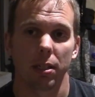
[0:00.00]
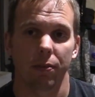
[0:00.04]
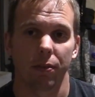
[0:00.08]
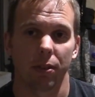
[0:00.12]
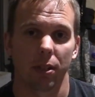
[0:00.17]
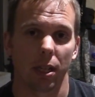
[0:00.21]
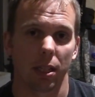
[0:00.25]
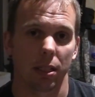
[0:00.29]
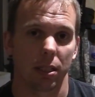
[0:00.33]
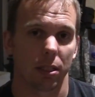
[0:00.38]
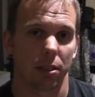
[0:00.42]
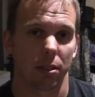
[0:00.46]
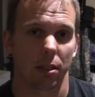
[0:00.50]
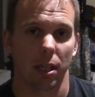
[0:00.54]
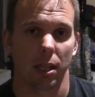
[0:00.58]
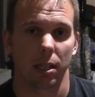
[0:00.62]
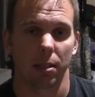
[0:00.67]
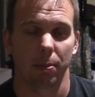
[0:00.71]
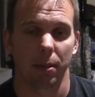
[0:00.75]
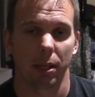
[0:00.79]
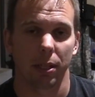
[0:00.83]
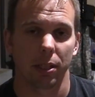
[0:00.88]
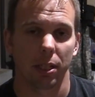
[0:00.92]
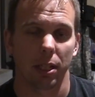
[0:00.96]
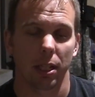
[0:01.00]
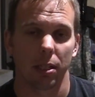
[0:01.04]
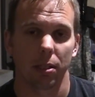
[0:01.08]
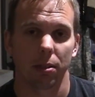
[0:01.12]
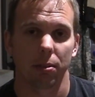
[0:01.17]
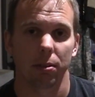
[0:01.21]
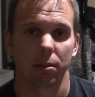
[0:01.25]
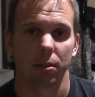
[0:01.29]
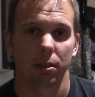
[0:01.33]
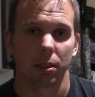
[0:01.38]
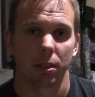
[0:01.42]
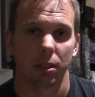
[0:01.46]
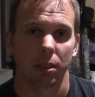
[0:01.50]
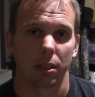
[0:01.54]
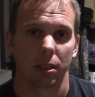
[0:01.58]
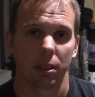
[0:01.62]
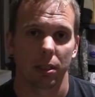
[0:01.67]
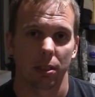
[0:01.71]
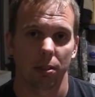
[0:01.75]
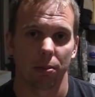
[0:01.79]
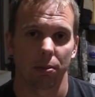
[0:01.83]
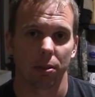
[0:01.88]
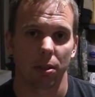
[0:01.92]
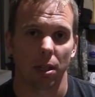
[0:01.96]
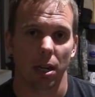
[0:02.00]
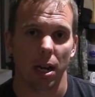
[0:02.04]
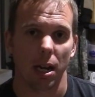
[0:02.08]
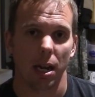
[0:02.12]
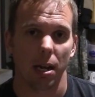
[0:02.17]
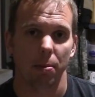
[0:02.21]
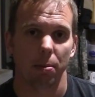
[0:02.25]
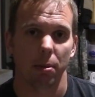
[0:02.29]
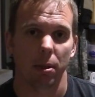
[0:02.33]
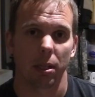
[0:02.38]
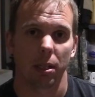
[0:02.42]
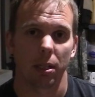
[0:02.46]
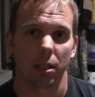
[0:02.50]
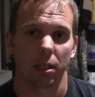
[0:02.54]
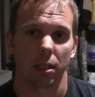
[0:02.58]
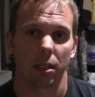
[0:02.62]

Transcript: if you're not subscribed to my channel, subscribe,